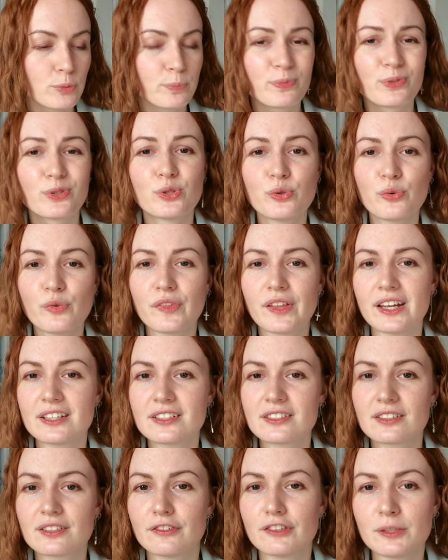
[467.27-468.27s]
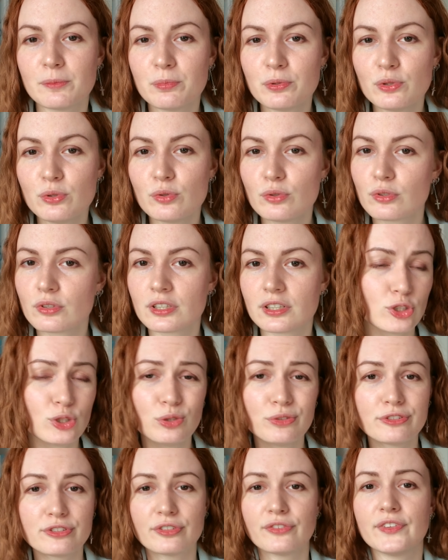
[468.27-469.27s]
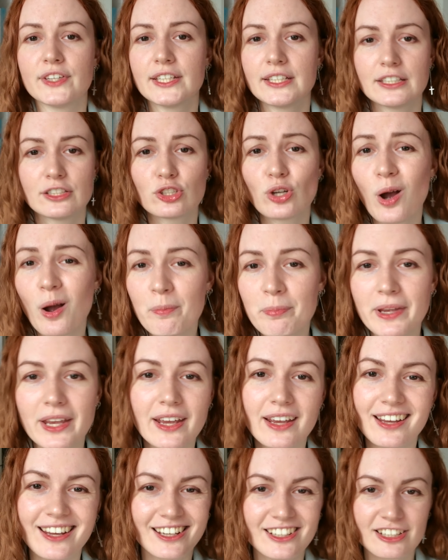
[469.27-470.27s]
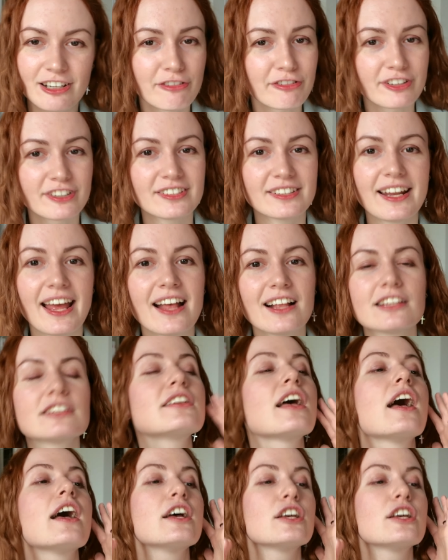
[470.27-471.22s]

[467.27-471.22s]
prove that the book suits the topic and everything else.